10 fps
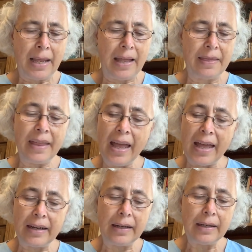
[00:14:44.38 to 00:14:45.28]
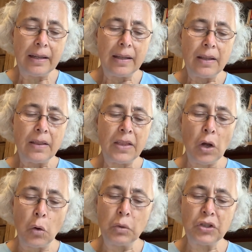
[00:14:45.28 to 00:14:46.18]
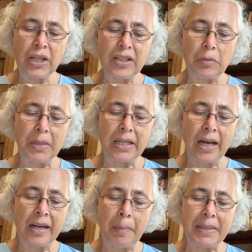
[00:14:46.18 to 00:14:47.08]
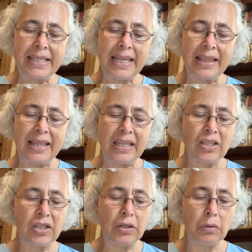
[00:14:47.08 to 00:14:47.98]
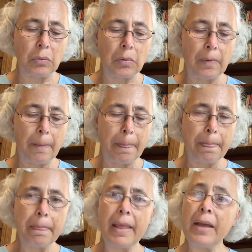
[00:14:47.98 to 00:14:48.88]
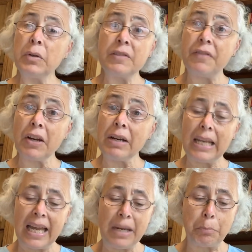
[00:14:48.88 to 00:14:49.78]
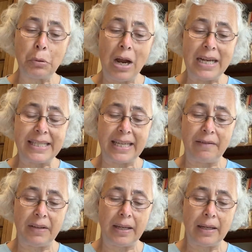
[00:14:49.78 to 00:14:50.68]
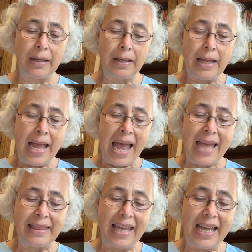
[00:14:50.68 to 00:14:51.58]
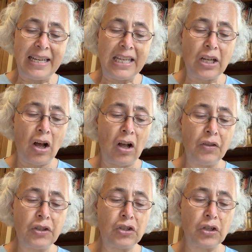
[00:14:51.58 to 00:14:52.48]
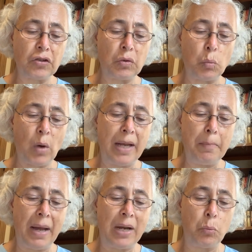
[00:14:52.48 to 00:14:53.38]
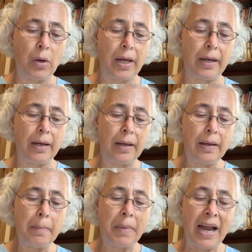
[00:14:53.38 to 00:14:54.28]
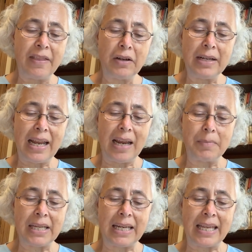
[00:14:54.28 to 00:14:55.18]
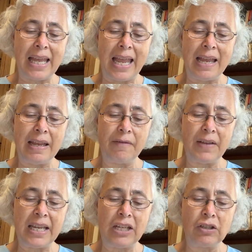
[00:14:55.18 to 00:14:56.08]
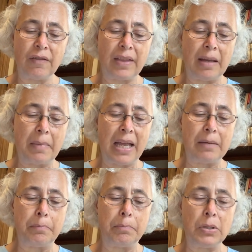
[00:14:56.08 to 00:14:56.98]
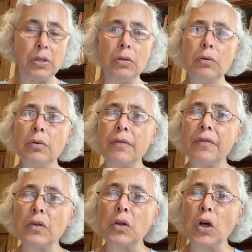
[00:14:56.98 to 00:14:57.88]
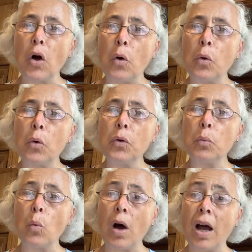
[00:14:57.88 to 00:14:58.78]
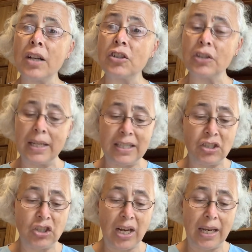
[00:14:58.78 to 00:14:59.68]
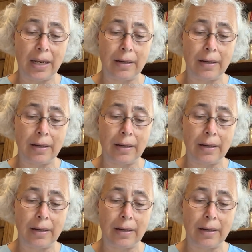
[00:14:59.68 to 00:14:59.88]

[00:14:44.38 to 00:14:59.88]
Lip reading: And then the old gentleman got up and said things too. It was very like prize giving, And then he called the children one by their names and gave each of them a beautiful gold watch and chain.